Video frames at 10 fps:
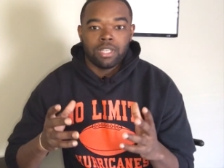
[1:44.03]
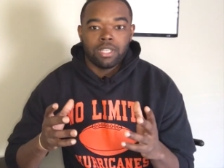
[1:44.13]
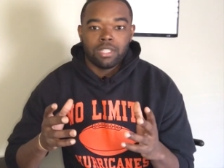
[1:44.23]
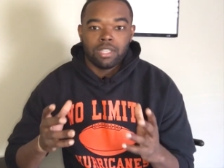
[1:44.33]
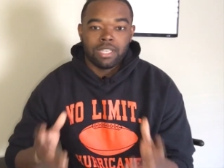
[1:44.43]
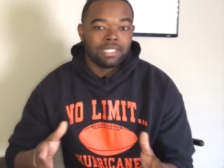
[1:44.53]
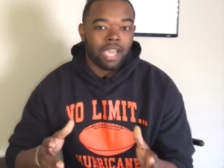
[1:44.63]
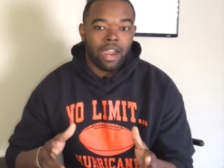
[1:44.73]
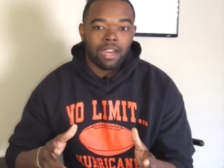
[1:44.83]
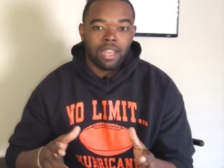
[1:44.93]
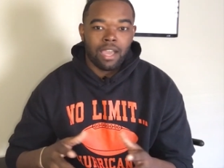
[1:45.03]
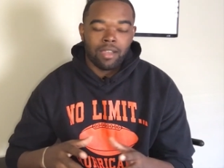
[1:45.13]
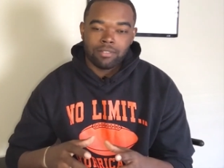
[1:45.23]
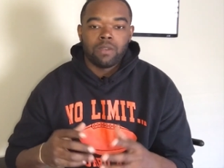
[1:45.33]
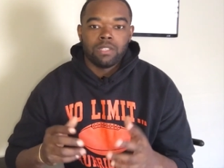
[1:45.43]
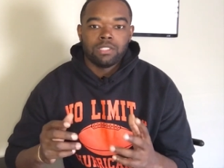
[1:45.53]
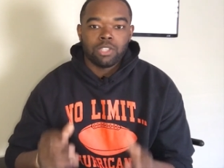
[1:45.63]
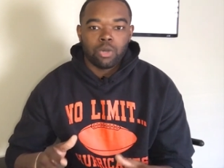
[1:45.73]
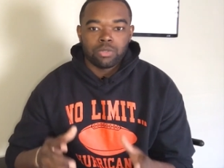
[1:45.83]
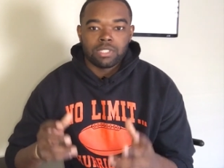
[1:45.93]
their entire lives.
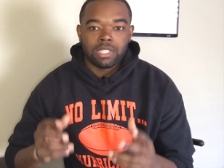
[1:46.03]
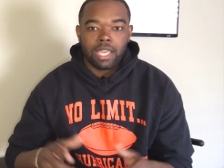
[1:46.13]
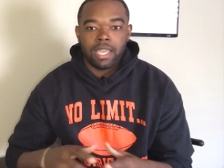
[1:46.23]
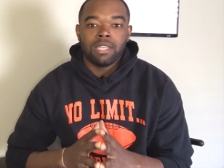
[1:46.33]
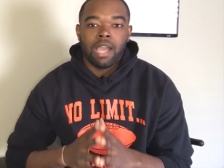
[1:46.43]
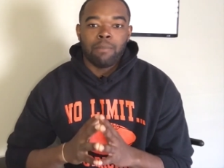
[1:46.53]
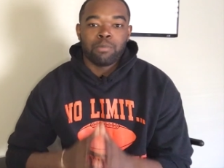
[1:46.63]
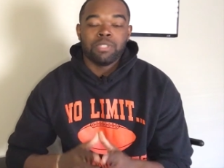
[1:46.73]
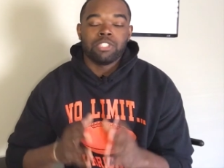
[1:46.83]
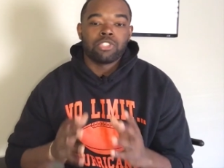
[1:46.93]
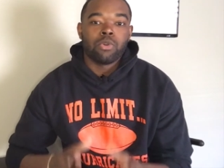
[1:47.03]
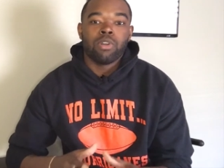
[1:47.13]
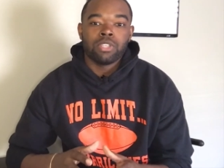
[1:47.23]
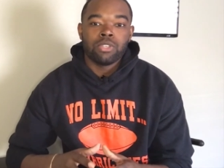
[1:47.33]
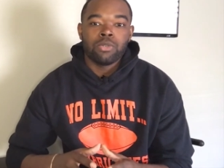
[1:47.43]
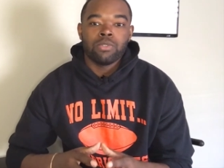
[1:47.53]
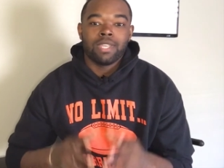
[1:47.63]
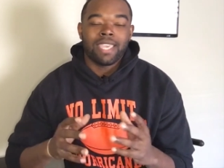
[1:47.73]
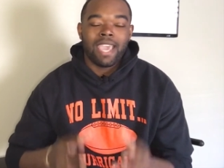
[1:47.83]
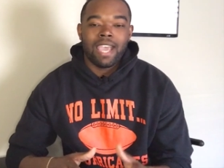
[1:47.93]
So today I'm gonna be showing you the
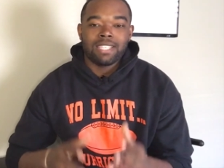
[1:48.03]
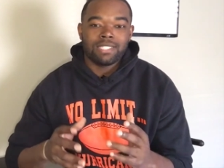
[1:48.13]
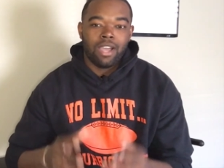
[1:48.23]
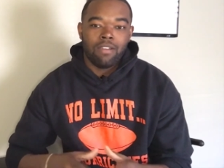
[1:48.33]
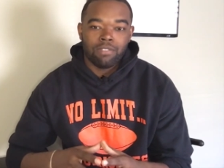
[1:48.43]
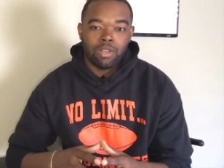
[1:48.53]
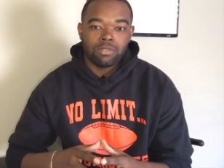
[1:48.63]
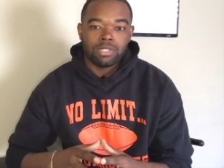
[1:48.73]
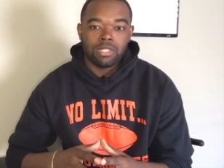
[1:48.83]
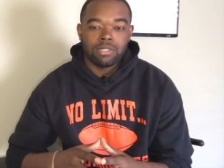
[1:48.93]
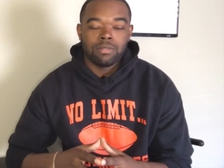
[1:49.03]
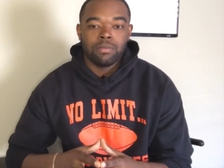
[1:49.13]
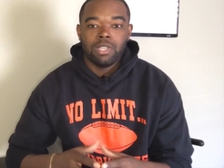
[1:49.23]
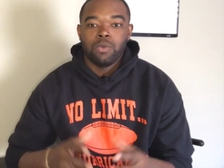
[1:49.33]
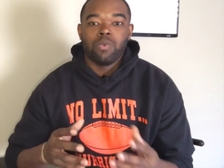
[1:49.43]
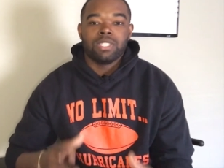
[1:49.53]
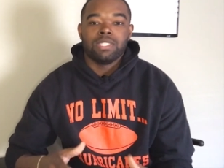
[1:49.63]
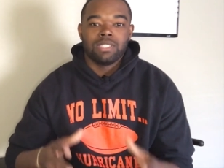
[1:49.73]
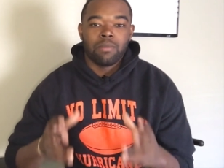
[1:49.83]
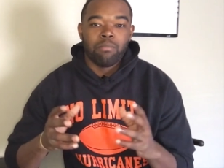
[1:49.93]
cash envelope system, which
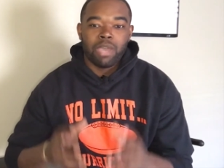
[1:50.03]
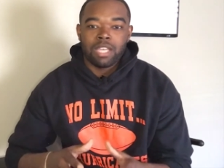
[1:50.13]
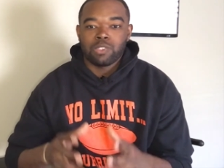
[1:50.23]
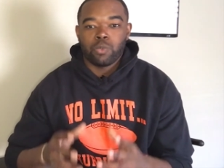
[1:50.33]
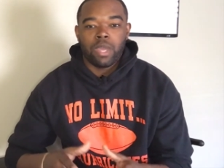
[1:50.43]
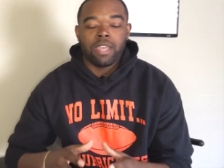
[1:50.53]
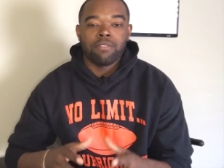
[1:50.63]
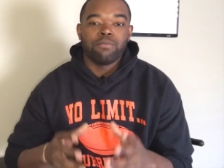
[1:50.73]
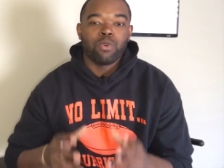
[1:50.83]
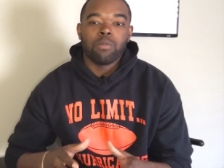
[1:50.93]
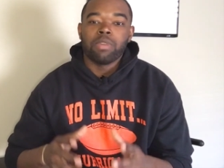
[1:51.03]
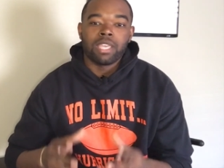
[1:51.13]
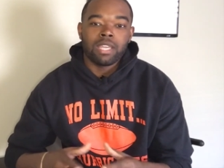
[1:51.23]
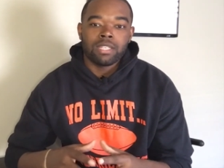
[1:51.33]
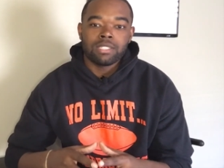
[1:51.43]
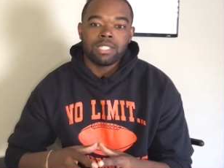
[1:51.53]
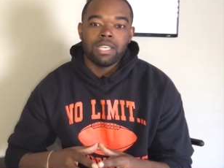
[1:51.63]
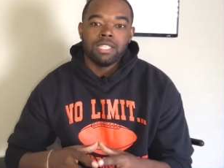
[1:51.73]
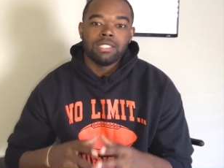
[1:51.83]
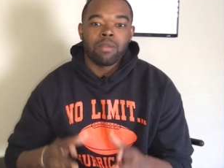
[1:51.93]
is the best way for beginners
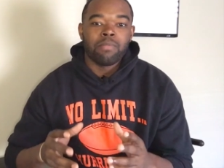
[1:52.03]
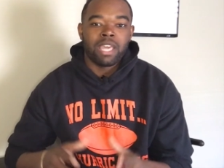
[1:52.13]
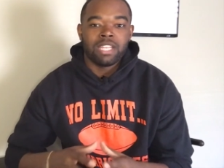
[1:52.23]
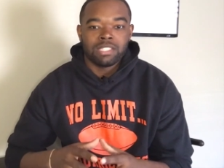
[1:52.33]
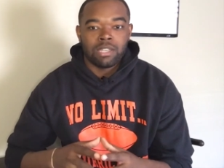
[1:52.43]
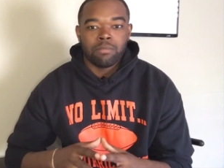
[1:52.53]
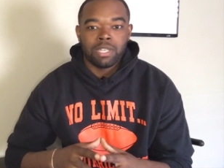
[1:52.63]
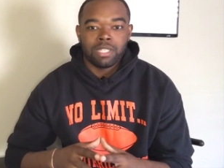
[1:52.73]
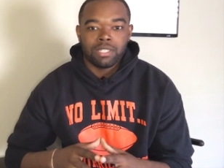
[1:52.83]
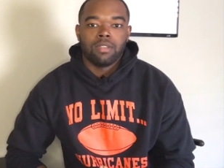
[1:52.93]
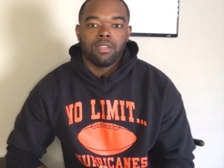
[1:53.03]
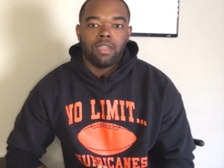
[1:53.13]
to manage their money. All